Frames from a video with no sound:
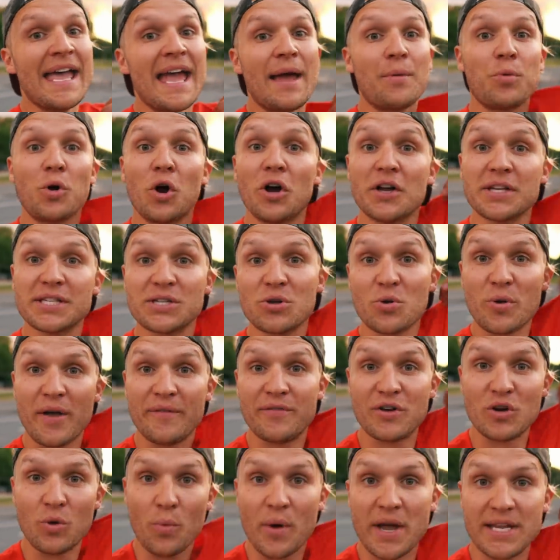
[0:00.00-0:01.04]
And we're also
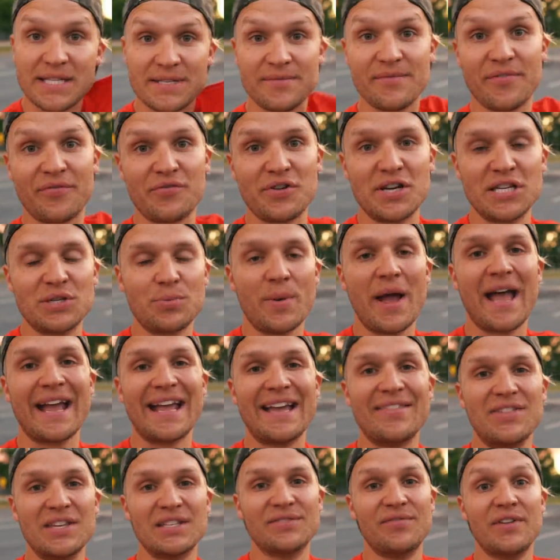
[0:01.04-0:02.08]
giving away some free swag
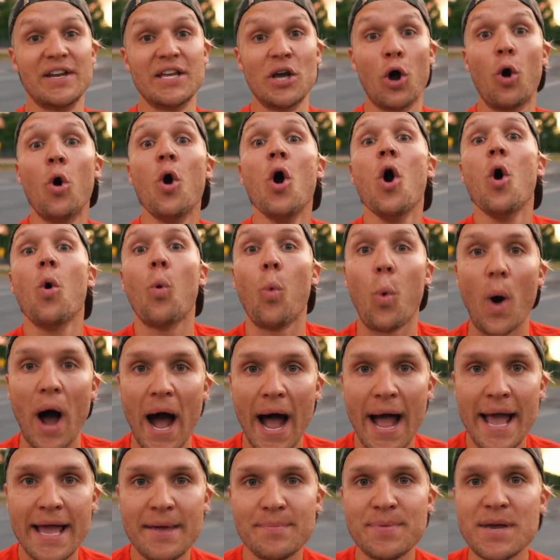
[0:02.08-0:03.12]
in this video. Why?